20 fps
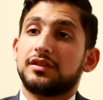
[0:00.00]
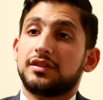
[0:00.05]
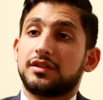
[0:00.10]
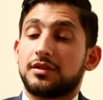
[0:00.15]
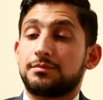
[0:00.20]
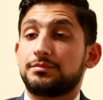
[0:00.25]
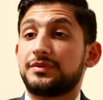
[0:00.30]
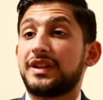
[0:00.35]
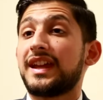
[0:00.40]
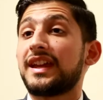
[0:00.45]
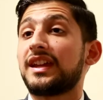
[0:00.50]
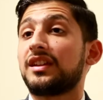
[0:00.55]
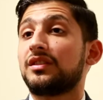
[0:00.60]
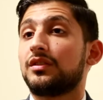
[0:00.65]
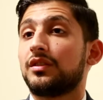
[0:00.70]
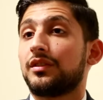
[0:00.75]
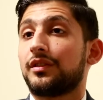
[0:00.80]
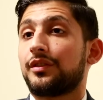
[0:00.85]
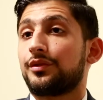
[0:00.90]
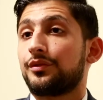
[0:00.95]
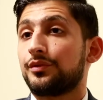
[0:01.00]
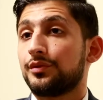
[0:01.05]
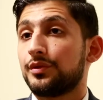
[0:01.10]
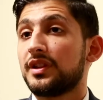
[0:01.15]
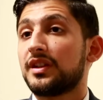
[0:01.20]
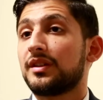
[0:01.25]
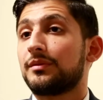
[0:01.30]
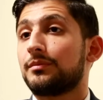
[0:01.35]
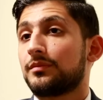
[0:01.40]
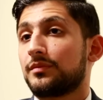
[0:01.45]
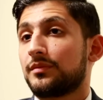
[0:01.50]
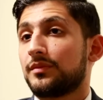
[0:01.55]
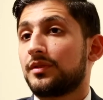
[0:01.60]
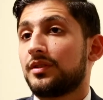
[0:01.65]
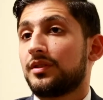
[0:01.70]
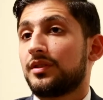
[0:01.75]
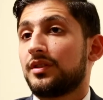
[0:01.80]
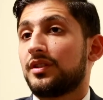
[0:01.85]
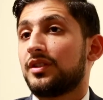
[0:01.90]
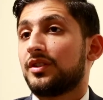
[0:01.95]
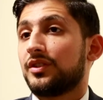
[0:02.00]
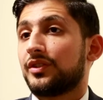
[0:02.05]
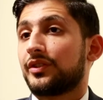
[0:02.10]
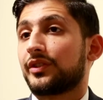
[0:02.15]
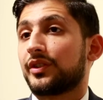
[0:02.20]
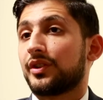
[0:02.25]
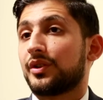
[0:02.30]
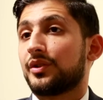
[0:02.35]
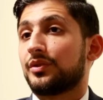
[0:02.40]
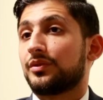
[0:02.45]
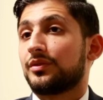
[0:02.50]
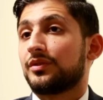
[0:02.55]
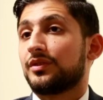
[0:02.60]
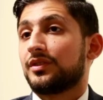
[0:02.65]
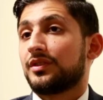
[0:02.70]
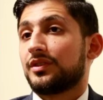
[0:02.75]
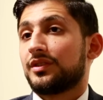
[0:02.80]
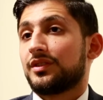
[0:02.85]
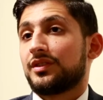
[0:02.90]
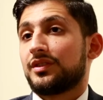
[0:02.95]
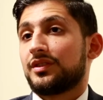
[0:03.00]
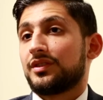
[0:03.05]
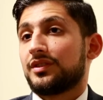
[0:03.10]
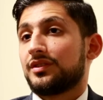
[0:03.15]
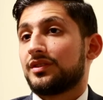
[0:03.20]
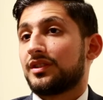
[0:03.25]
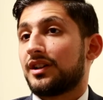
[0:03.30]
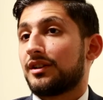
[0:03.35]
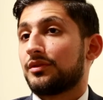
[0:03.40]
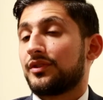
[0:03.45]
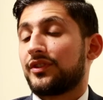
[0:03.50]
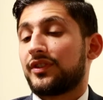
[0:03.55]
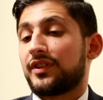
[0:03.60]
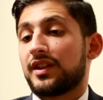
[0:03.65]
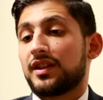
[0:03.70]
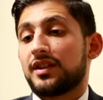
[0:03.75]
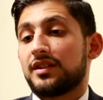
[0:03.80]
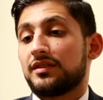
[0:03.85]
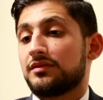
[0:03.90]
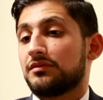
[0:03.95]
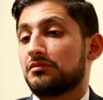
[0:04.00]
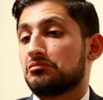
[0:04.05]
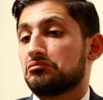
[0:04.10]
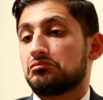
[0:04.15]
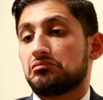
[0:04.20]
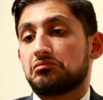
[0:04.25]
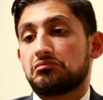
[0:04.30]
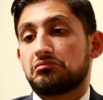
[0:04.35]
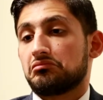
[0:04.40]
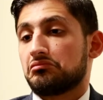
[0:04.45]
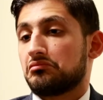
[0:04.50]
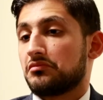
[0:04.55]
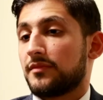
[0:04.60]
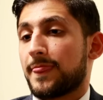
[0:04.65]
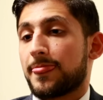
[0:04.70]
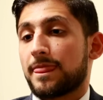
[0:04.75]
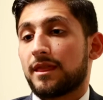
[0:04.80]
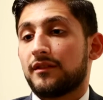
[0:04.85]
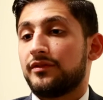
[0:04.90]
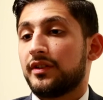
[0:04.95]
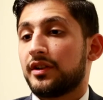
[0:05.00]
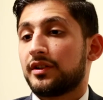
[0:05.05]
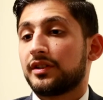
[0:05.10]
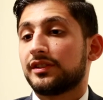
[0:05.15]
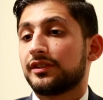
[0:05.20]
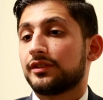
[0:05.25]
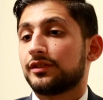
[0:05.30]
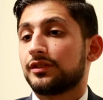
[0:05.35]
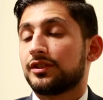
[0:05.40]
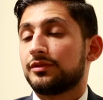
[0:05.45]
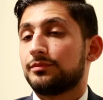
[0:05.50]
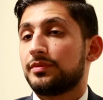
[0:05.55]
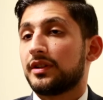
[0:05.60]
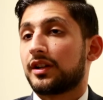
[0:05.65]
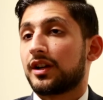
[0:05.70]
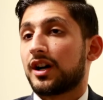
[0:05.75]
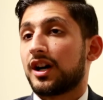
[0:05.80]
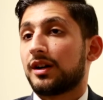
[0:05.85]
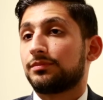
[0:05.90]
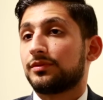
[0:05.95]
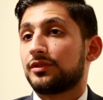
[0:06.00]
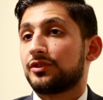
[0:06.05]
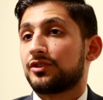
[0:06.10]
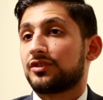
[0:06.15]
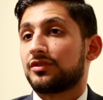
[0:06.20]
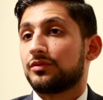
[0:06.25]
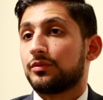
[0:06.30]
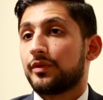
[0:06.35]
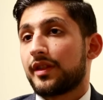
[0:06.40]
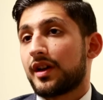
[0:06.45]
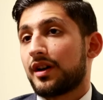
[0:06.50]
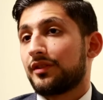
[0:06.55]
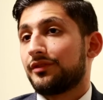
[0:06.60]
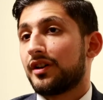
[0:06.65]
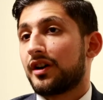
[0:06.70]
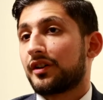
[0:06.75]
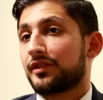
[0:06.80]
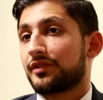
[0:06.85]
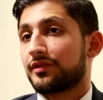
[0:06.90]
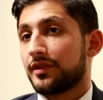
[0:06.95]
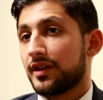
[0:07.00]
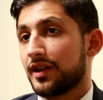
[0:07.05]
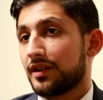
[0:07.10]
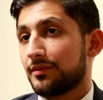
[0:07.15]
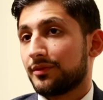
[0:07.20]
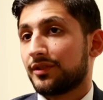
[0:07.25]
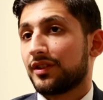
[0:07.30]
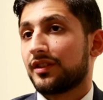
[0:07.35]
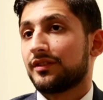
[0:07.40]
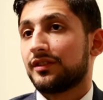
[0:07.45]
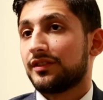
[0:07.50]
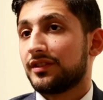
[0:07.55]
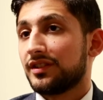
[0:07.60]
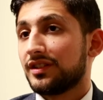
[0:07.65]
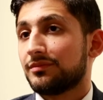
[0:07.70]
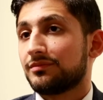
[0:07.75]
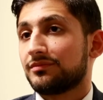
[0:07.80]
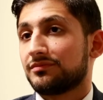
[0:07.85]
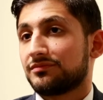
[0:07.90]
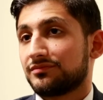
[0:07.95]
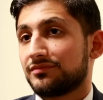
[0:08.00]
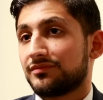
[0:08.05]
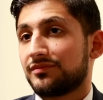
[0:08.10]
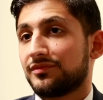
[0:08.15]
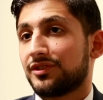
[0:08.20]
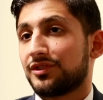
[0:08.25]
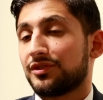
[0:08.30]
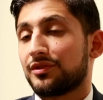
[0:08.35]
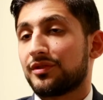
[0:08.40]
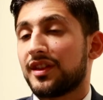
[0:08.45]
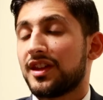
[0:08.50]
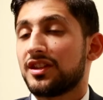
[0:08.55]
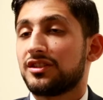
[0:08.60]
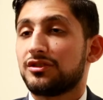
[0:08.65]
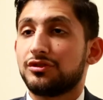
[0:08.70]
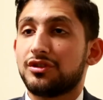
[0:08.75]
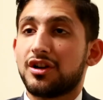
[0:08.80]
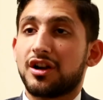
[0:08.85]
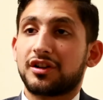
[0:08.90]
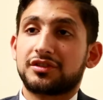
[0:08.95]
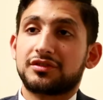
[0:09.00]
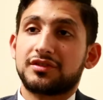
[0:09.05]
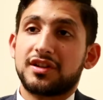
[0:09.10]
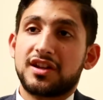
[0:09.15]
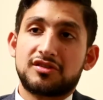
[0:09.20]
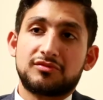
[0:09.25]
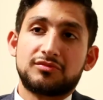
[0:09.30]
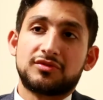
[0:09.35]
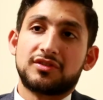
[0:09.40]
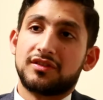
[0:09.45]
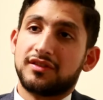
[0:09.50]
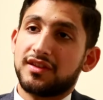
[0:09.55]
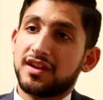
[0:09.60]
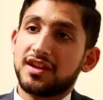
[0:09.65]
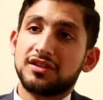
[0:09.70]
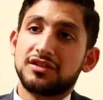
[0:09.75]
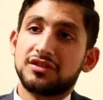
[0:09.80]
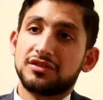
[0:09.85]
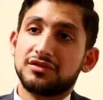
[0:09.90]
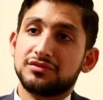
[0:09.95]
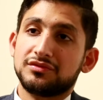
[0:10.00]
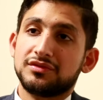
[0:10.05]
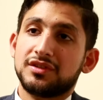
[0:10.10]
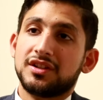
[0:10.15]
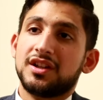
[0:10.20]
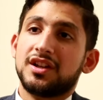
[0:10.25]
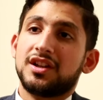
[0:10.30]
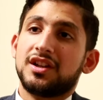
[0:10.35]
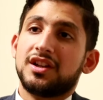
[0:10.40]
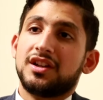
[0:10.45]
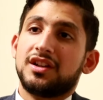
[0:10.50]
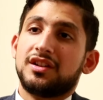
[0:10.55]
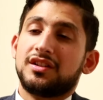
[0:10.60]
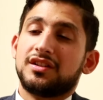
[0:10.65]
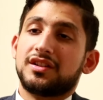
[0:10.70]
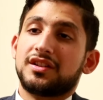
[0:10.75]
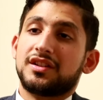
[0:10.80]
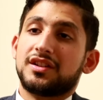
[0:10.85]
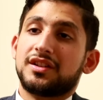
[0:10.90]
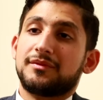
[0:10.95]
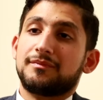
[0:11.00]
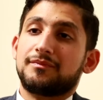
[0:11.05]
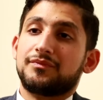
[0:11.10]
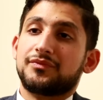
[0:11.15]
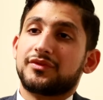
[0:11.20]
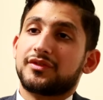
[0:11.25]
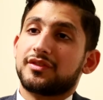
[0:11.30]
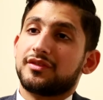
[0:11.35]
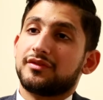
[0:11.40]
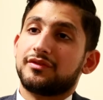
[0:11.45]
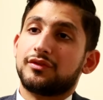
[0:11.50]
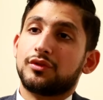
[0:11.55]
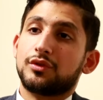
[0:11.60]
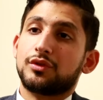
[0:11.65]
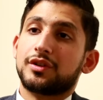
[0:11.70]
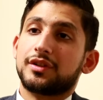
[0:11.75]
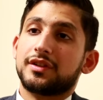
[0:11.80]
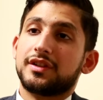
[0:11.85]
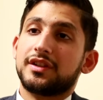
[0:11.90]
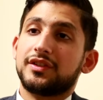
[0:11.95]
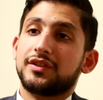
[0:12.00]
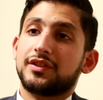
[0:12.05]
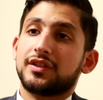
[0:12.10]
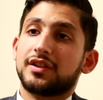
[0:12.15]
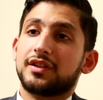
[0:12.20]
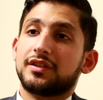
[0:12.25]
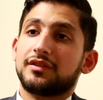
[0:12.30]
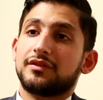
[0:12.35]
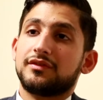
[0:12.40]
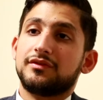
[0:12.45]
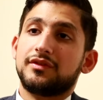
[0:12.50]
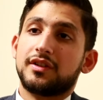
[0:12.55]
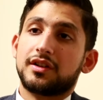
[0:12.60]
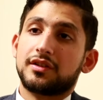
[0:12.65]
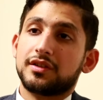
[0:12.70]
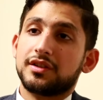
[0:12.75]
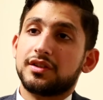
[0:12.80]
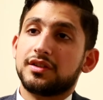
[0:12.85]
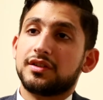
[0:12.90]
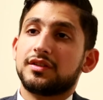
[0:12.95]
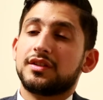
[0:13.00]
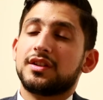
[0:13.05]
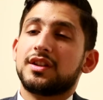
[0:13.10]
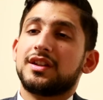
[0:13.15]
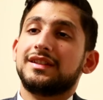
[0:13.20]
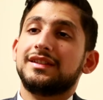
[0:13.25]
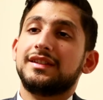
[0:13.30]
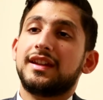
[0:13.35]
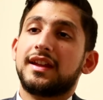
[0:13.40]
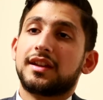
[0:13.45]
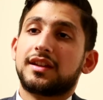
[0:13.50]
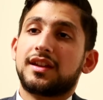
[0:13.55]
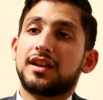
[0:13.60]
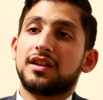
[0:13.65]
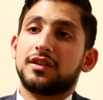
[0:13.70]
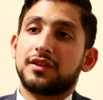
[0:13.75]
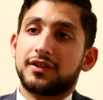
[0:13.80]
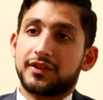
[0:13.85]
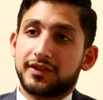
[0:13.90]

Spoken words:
obtained through him. So I would say very little could be accomplished without Dr. Adams on the team. So thank you, Dr. Adams, and thank you for his very dedicated